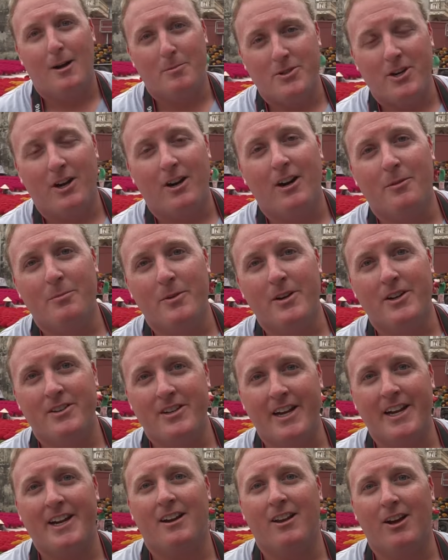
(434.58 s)
Sorry, I've been
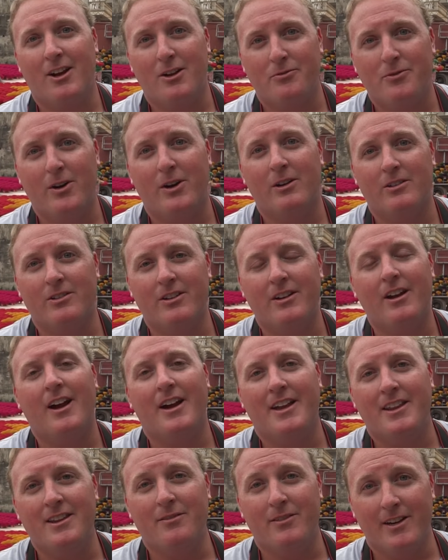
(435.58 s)
taking a lot of photos and
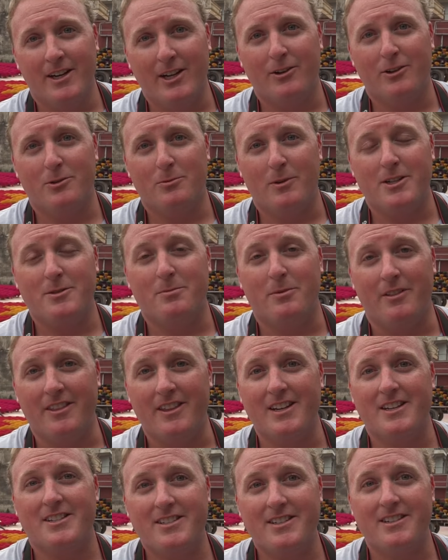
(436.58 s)
not in the video as much, but
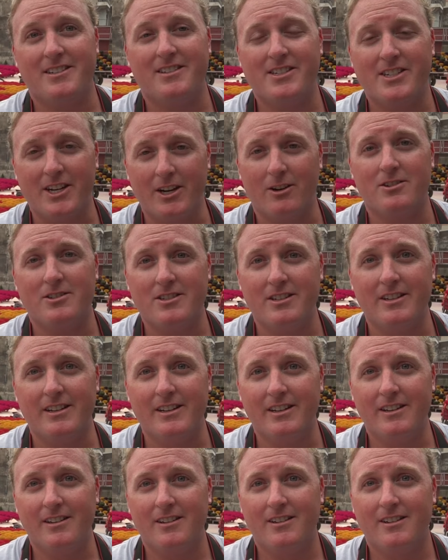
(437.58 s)
this is
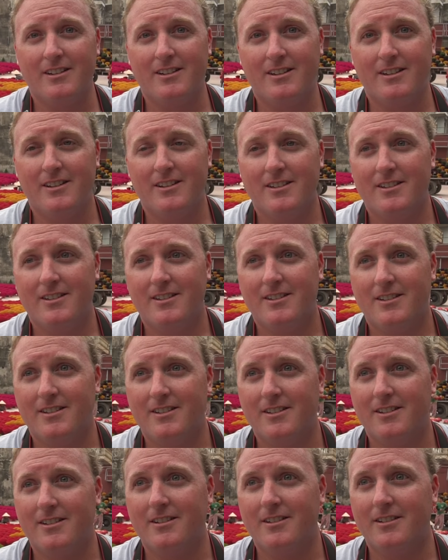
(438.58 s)
seriously
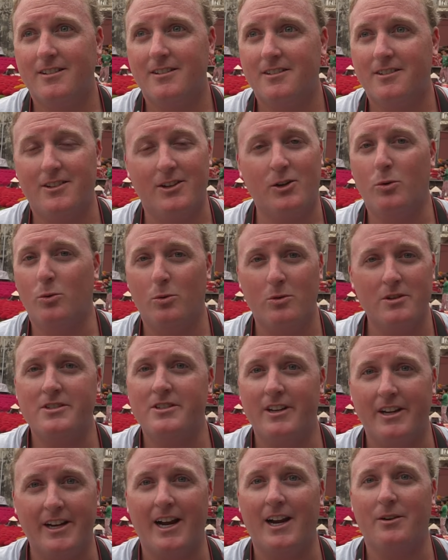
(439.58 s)
the coolest
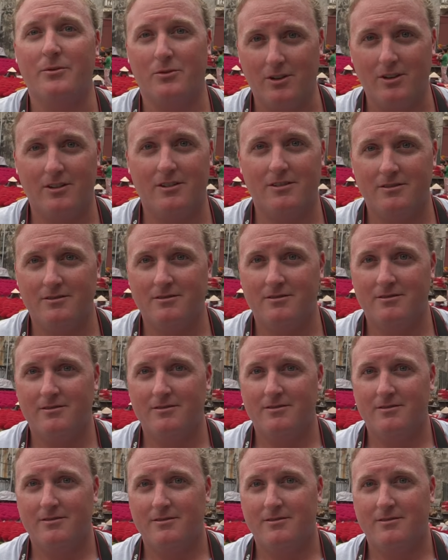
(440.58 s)
thing ever.
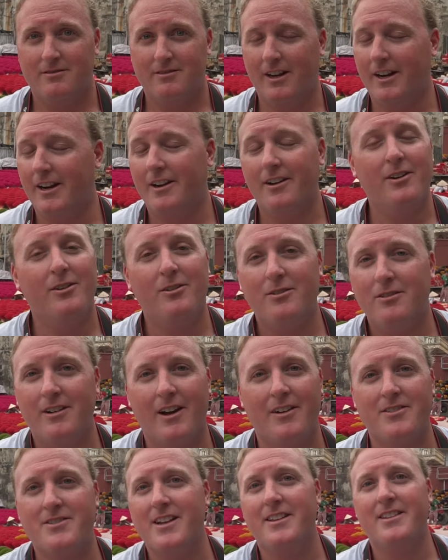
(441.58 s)
I know
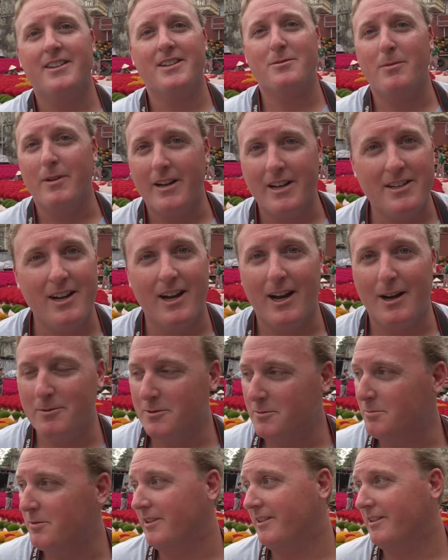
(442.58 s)
I've said this many
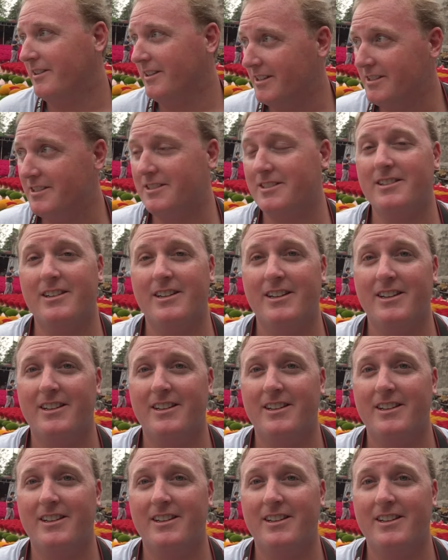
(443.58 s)
times, but this,